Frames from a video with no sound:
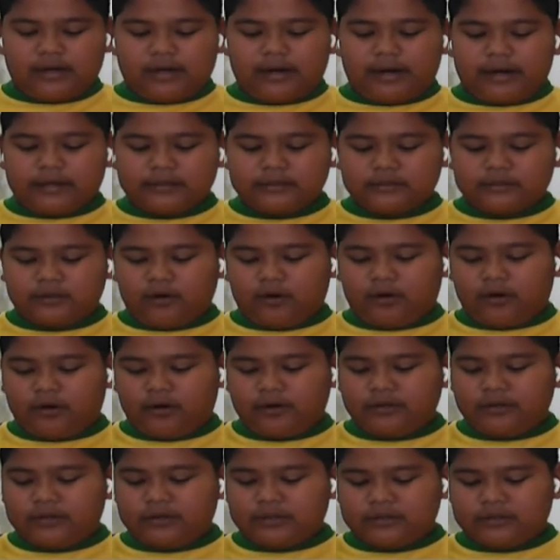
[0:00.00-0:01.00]
Lash
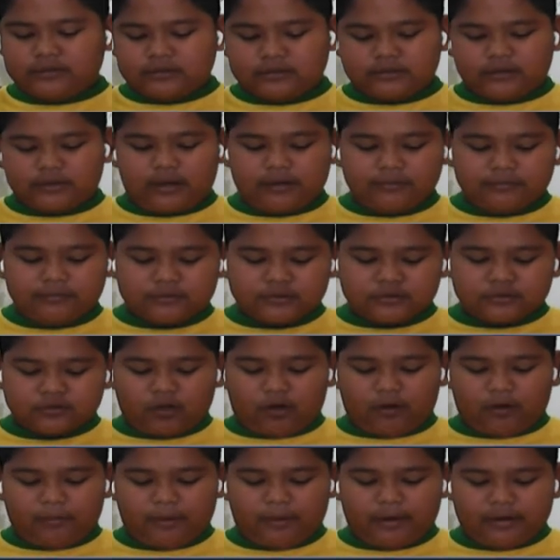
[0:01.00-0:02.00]
on the some
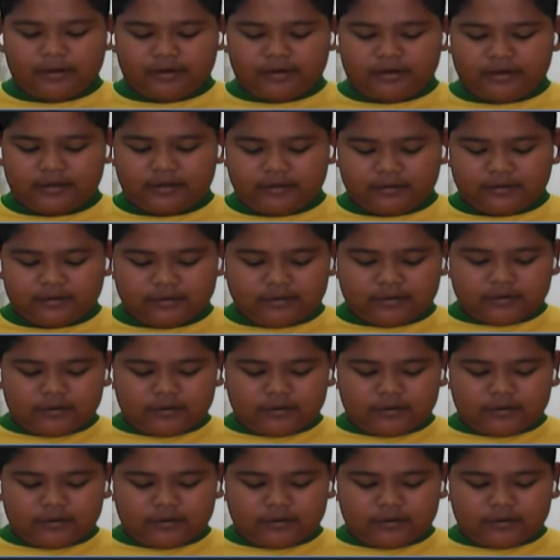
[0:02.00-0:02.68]
strawberry.